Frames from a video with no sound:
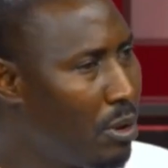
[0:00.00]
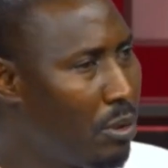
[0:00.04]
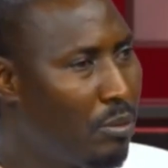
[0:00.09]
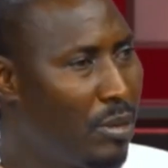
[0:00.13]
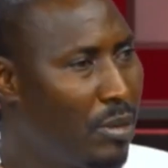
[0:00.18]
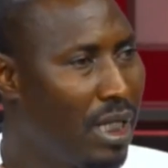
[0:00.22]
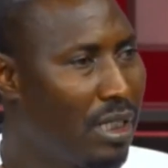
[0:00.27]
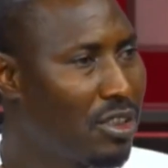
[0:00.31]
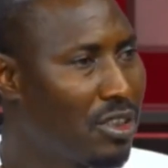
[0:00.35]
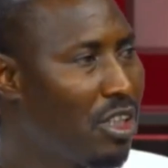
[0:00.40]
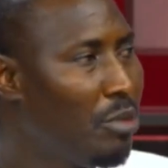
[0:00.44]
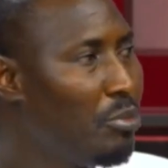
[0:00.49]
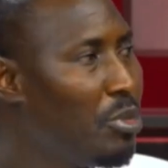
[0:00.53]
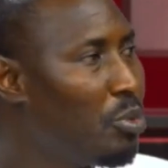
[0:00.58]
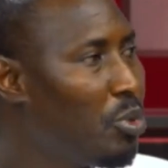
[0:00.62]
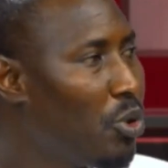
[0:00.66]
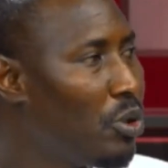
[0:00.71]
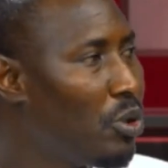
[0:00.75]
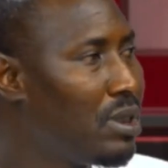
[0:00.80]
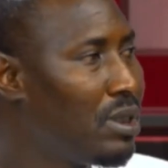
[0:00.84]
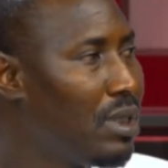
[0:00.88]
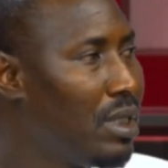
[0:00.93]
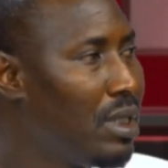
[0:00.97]
But some
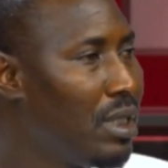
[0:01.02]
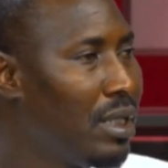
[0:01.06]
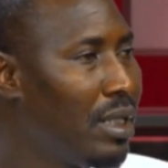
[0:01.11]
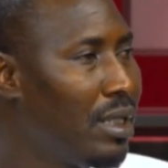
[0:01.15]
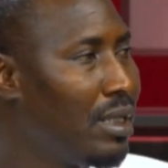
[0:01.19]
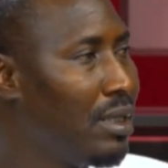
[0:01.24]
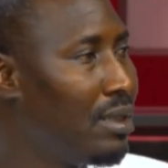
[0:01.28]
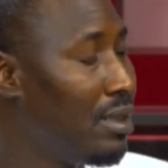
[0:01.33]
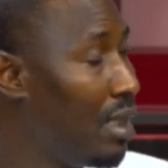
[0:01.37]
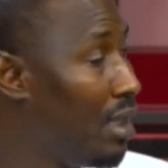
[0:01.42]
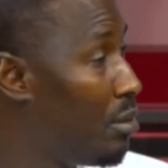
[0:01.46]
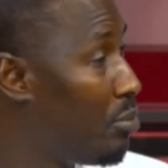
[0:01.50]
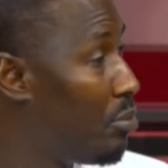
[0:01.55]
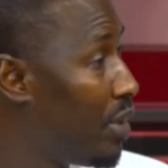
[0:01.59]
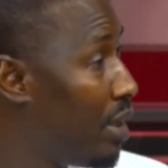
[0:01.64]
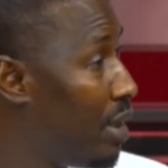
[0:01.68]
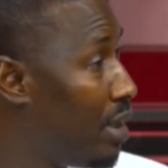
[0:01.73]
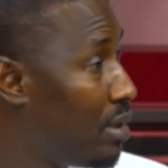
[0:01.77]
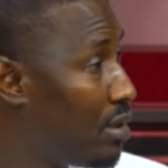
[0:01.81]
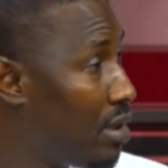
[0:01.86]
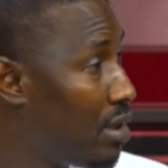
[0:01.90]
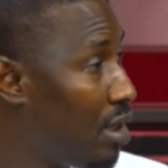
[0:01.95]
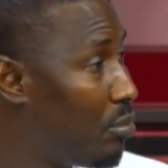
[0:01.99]
people will think it is
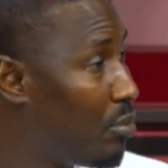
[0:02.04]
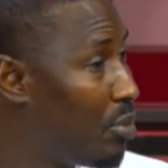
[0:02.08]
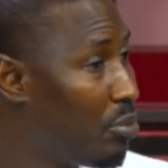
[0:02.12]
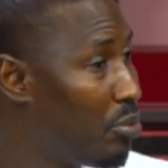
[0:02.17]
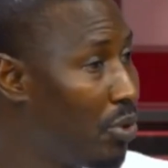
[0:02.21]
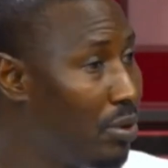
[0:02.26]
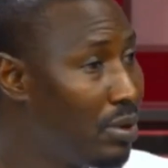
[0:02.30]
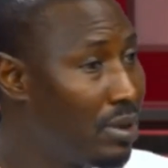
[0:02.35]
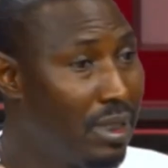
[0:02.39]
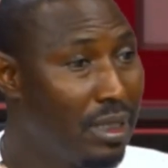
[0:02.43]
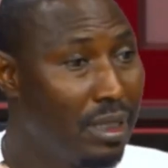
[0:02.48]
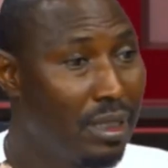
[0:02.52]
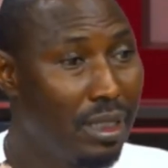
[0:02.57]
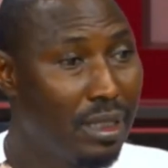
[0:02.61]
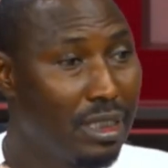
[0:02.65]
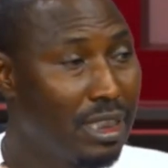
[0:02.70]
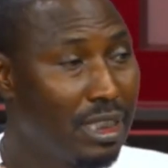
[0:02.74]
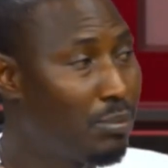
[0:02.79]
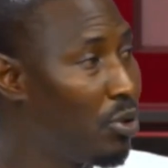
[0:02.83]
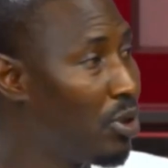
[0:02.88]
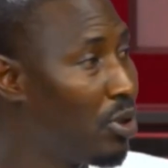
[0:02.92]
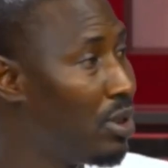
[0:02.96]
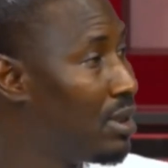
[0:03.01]
deliberate, some people will think it
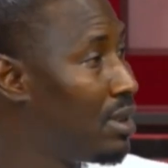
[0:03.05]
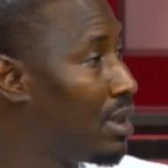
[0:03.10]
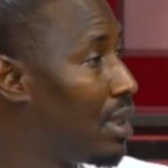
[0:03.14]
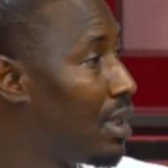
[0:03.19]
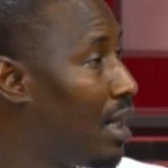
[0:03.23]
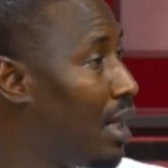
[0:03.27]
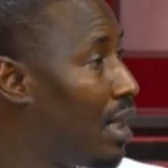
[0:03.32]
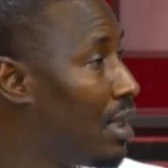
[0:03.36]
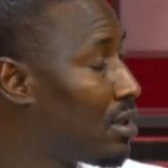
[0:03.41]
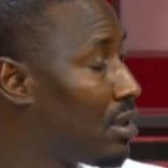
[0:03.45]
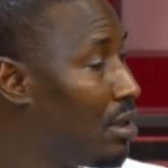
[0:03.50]
is political,